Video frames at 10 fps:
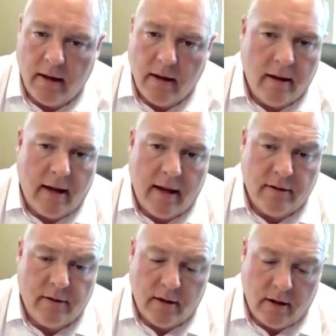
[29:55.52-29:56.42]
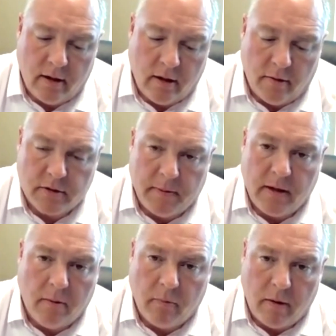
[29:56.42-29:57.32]
here, and you know,
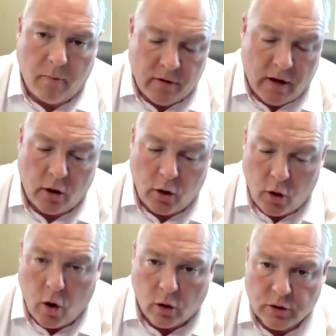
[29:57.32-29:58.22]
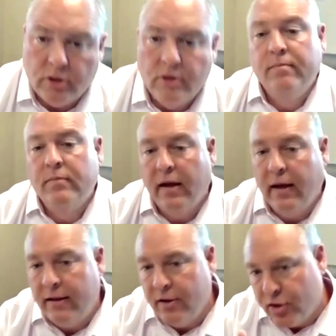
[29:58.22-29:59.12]
we've done a lot
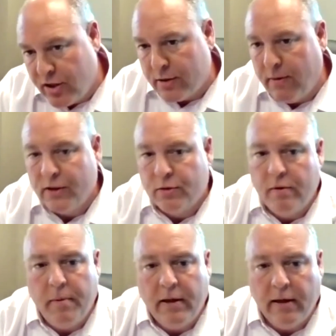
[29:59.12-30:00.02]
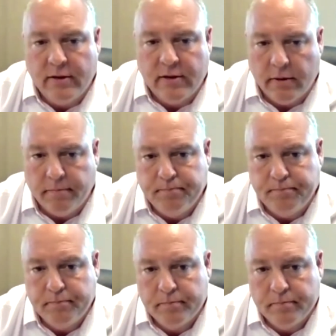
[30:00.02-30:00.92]
in the 6 months we've been listed.